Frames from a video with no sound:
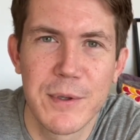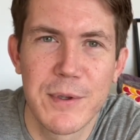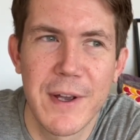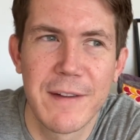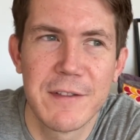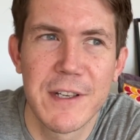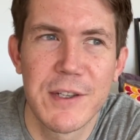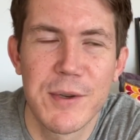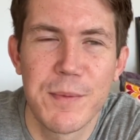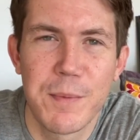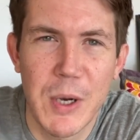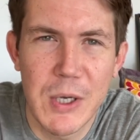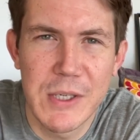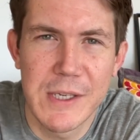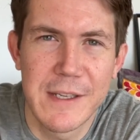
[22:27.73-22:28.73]
to have such a
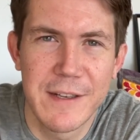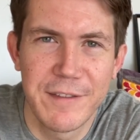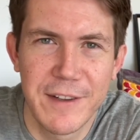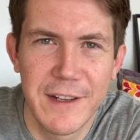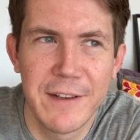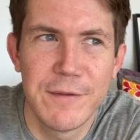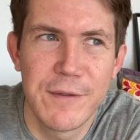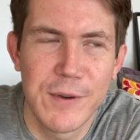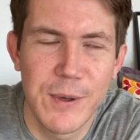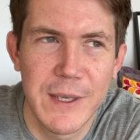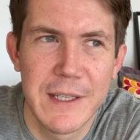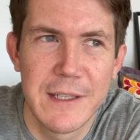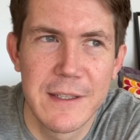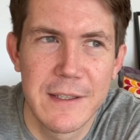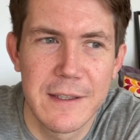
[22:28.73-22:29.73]
positive
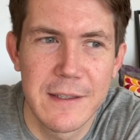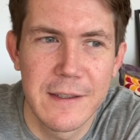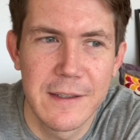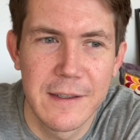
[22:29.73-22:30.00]
influence,